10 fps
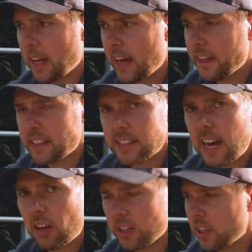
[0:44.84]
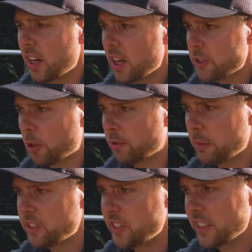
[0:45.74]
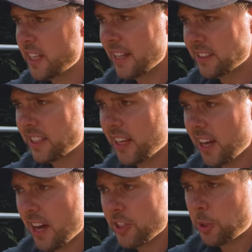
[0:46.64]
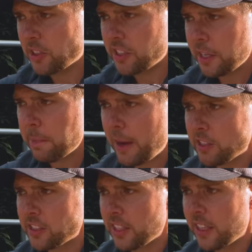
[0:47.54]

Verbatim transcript: I think it's now turned from a sting test to a sting comparison.